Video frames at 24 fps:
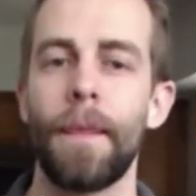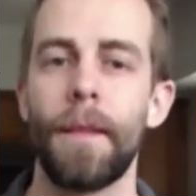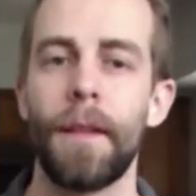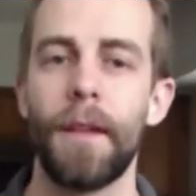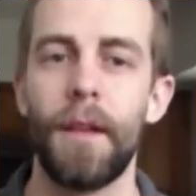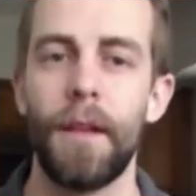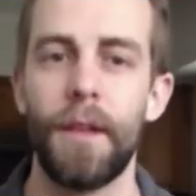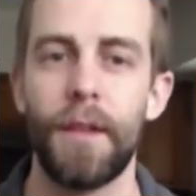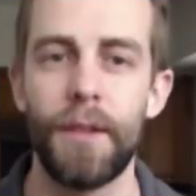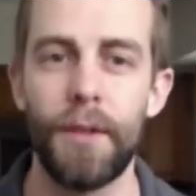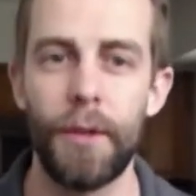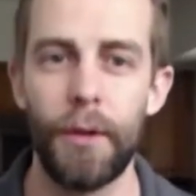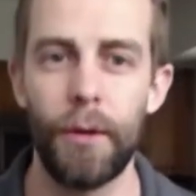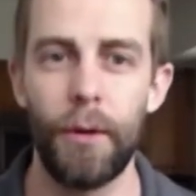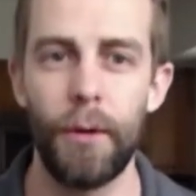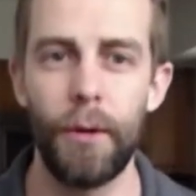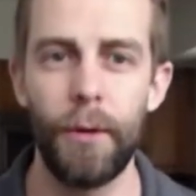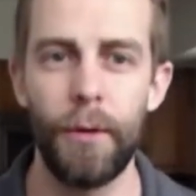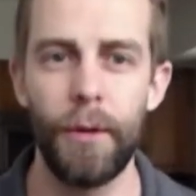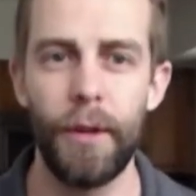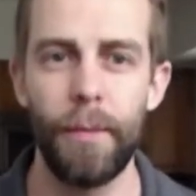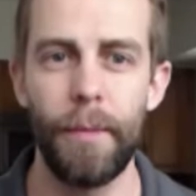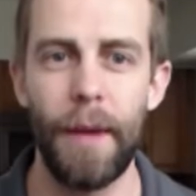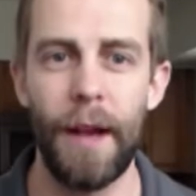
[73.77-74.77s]
so to
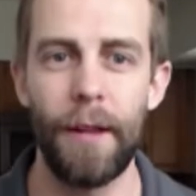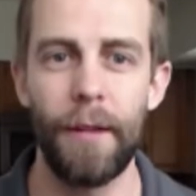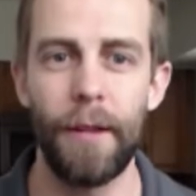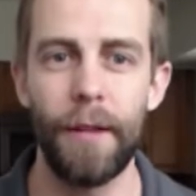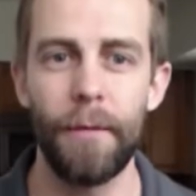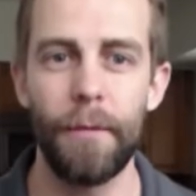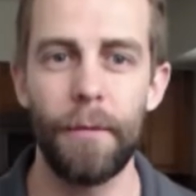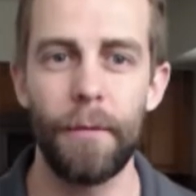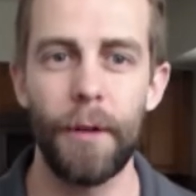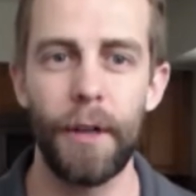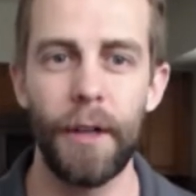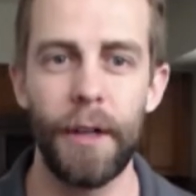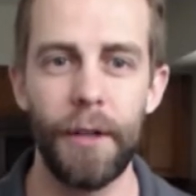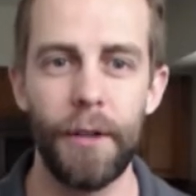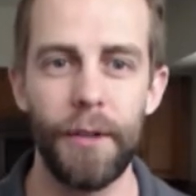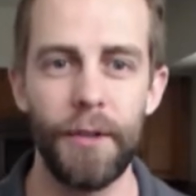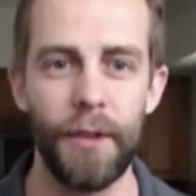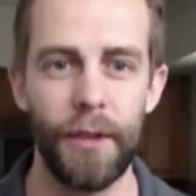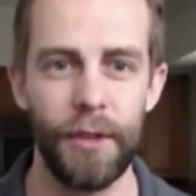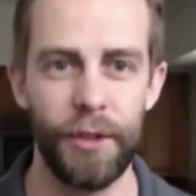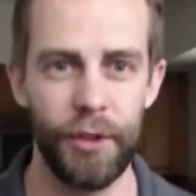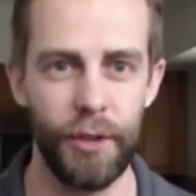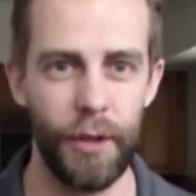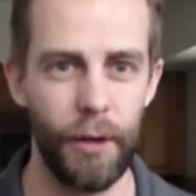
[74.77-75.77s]
hold the mallet, we're going to
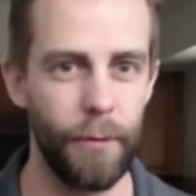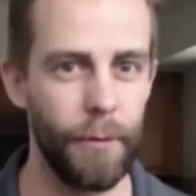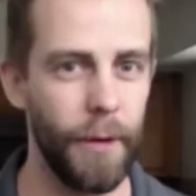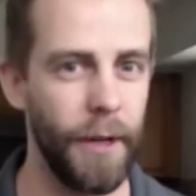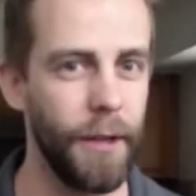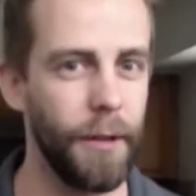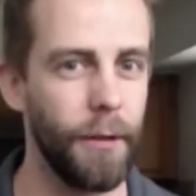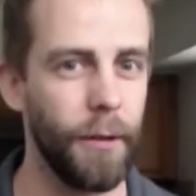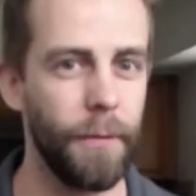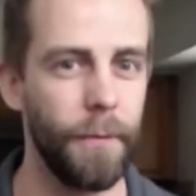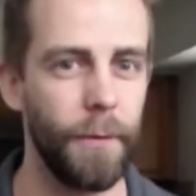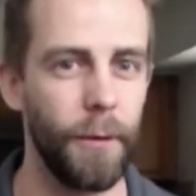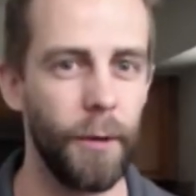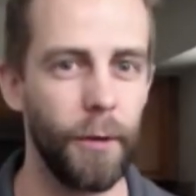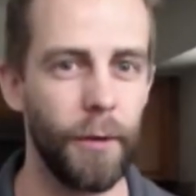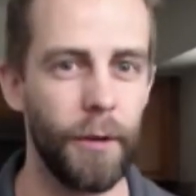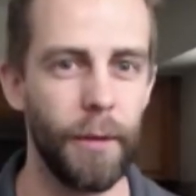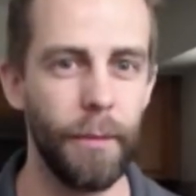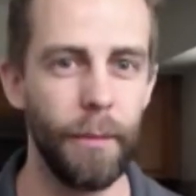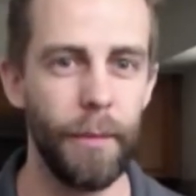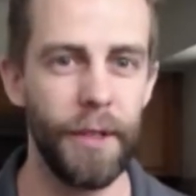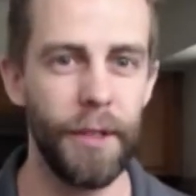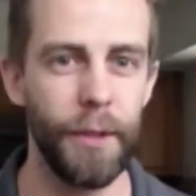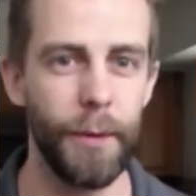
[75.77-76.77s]
use our regular
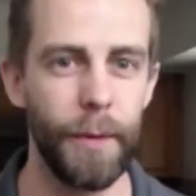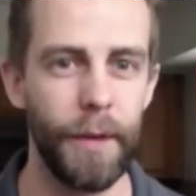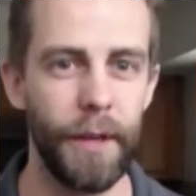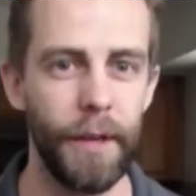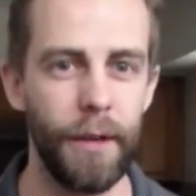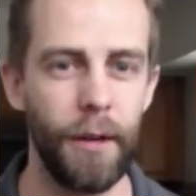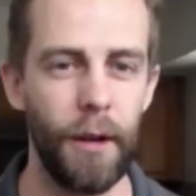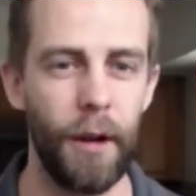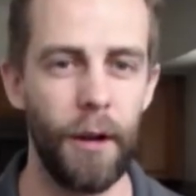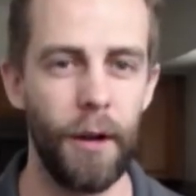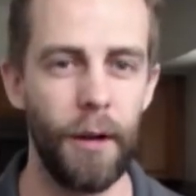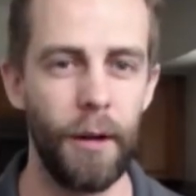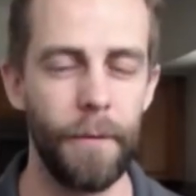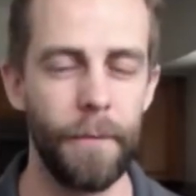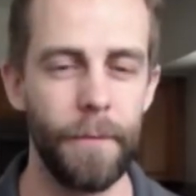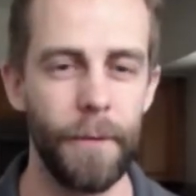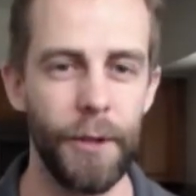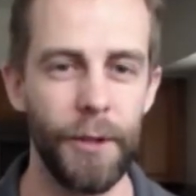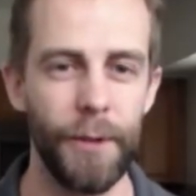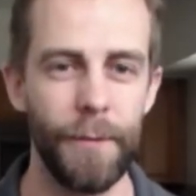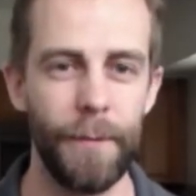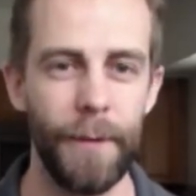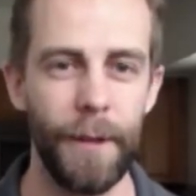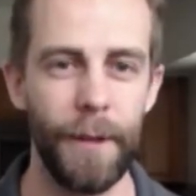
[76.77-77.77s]
fulcrum between our
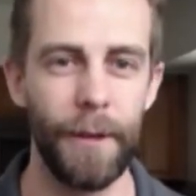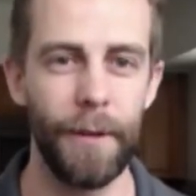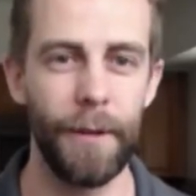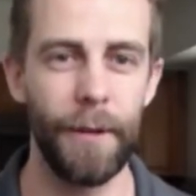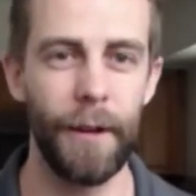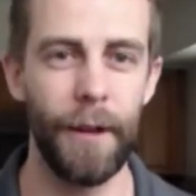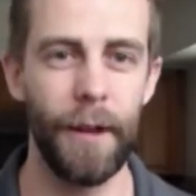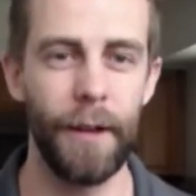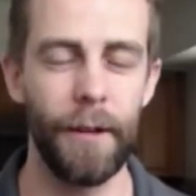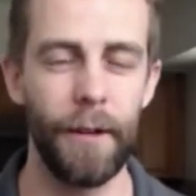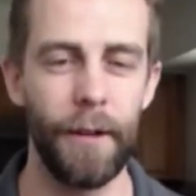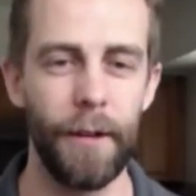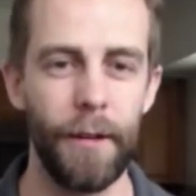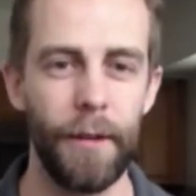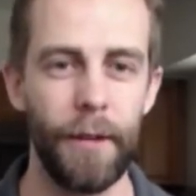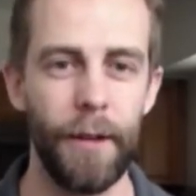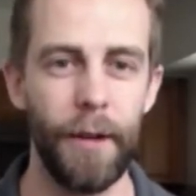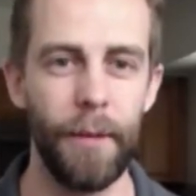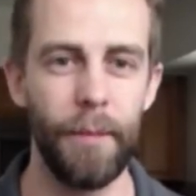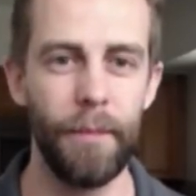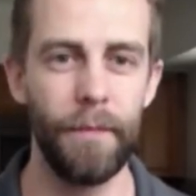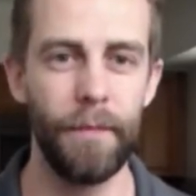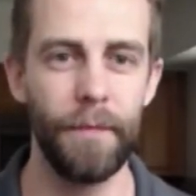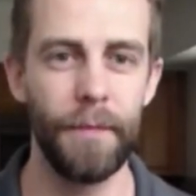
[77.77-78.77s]
first finger and our
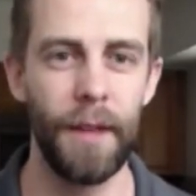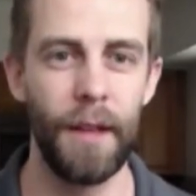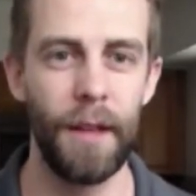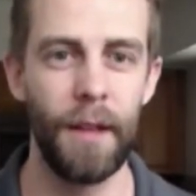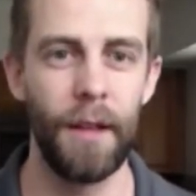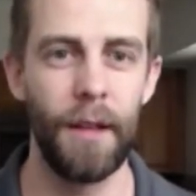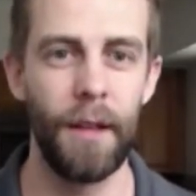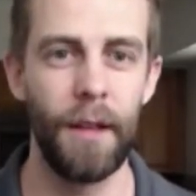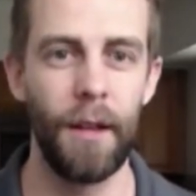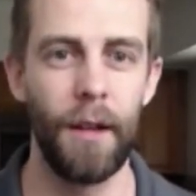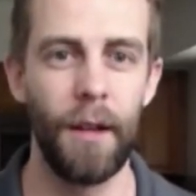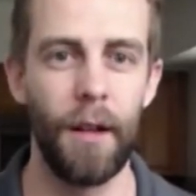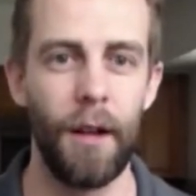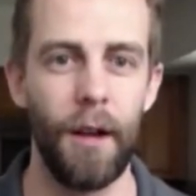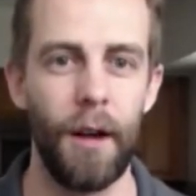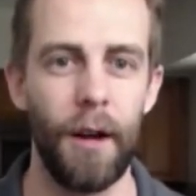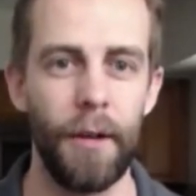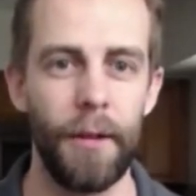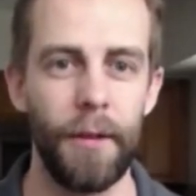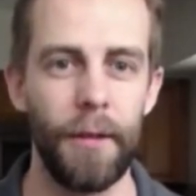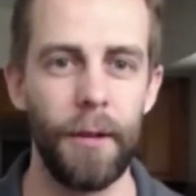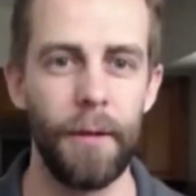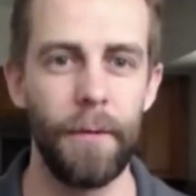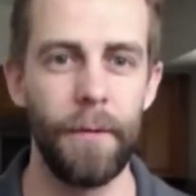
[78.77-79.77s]
thumb. Our
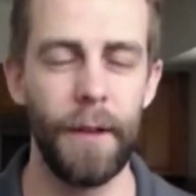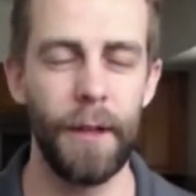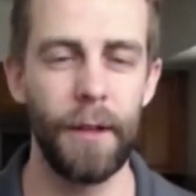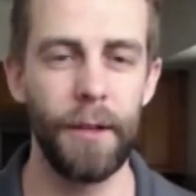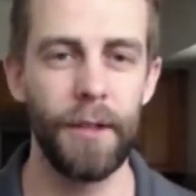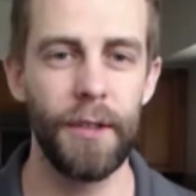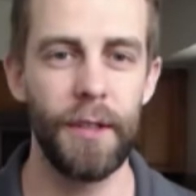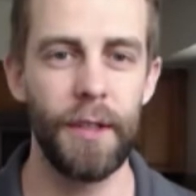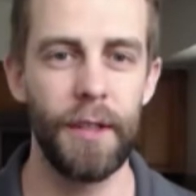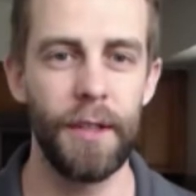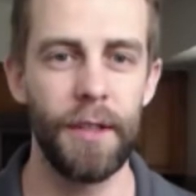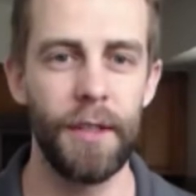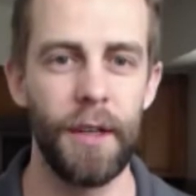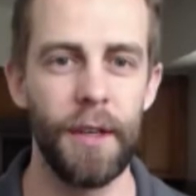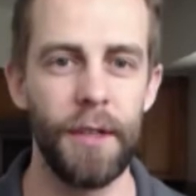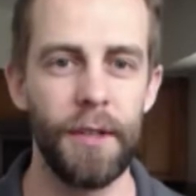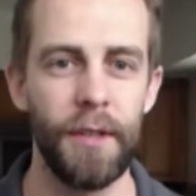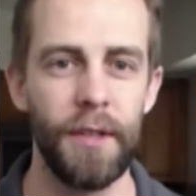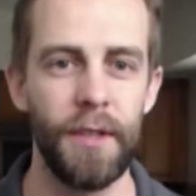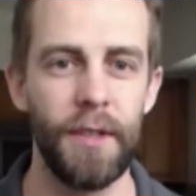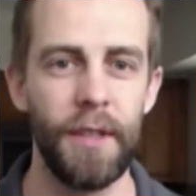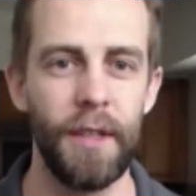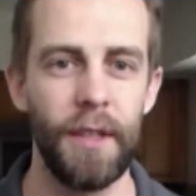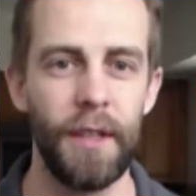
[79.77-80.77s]
third finger is going to touch the
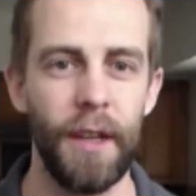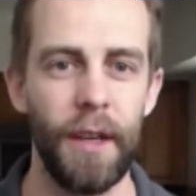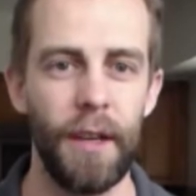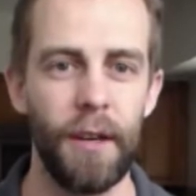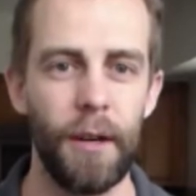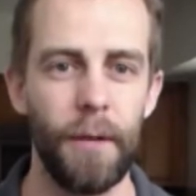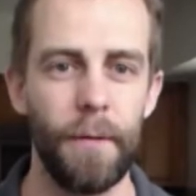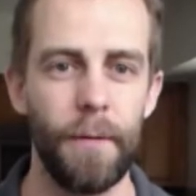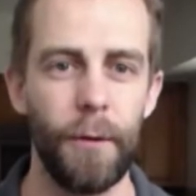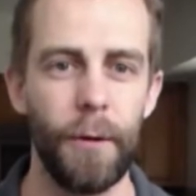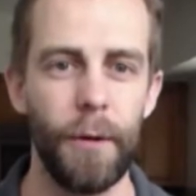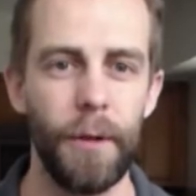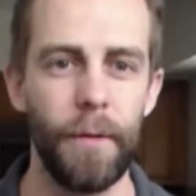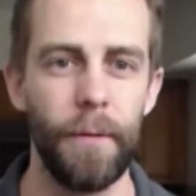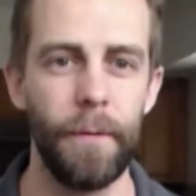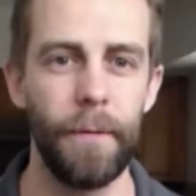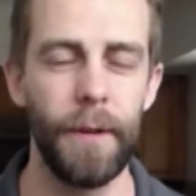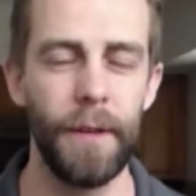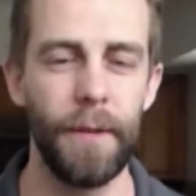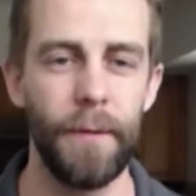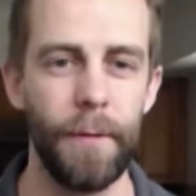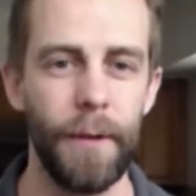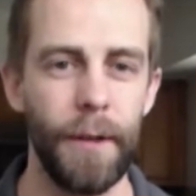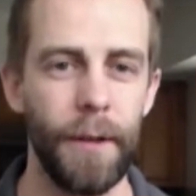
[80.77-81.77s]
stick, and our fourth and
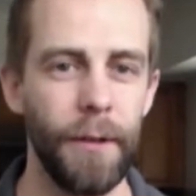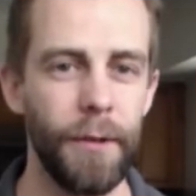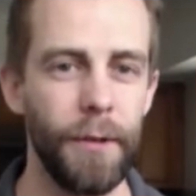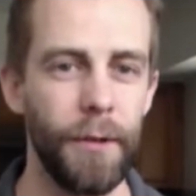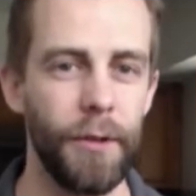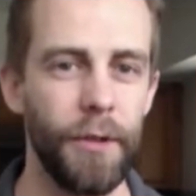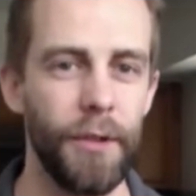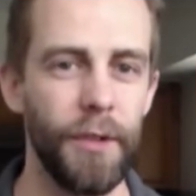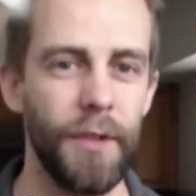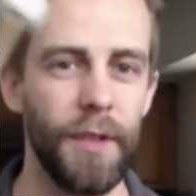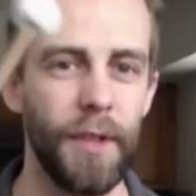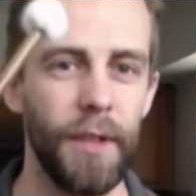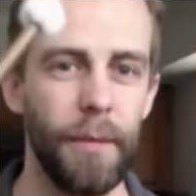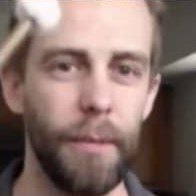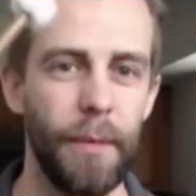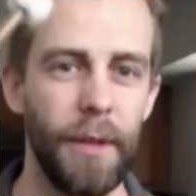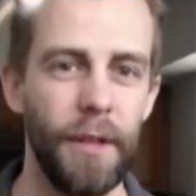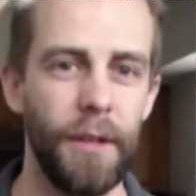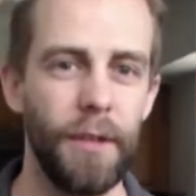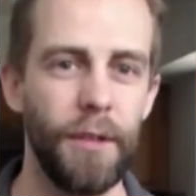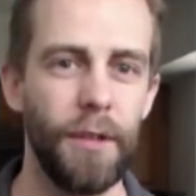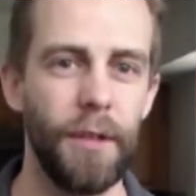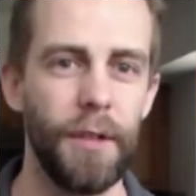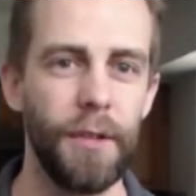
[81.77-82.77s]
fifth fingers are just going to
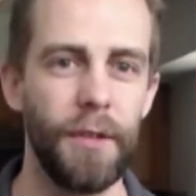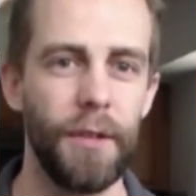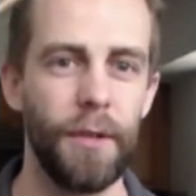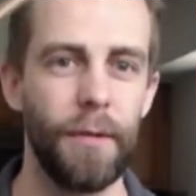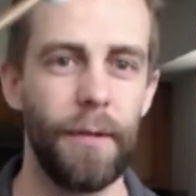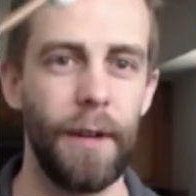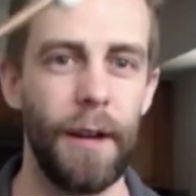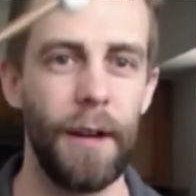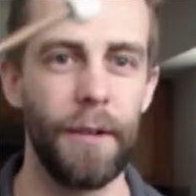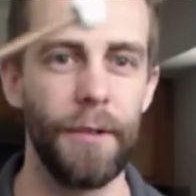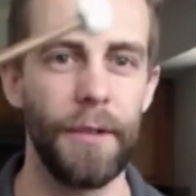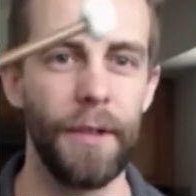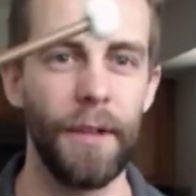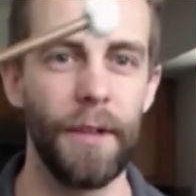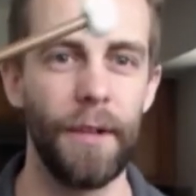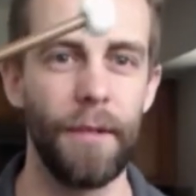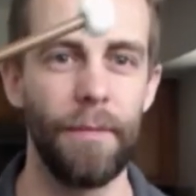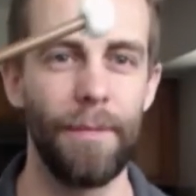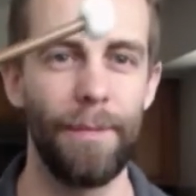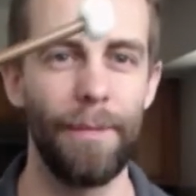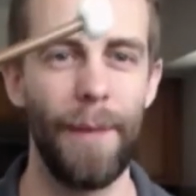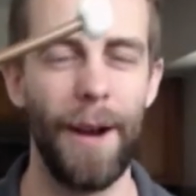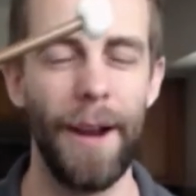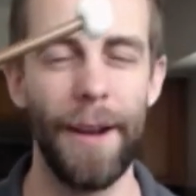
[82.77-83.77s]
be just around it.
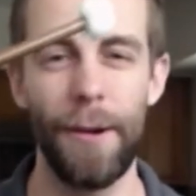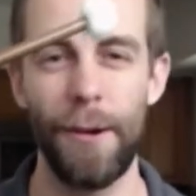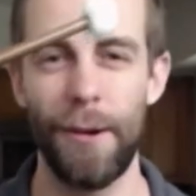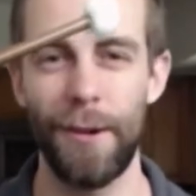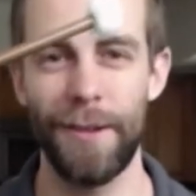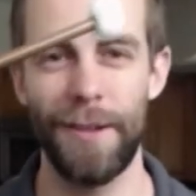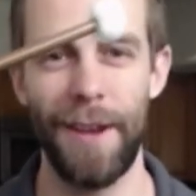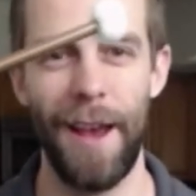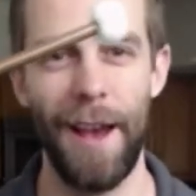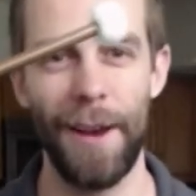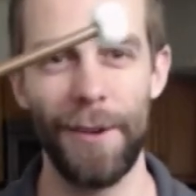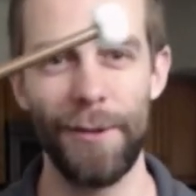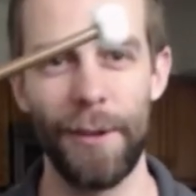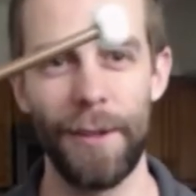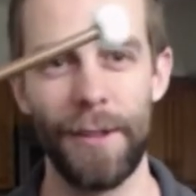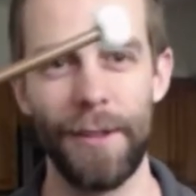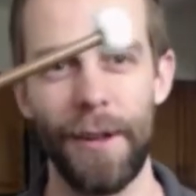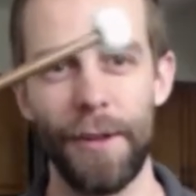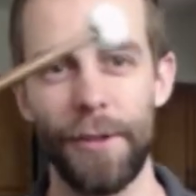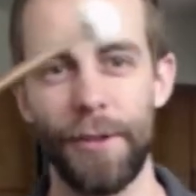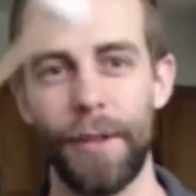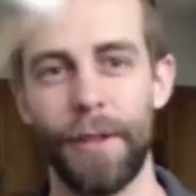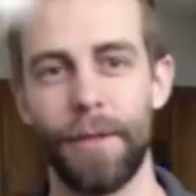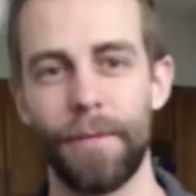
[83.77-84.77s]
Mine aren't actually
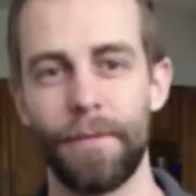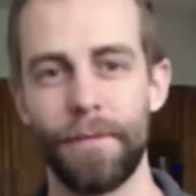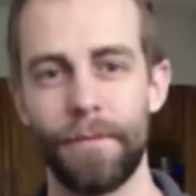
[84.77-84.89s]
touching.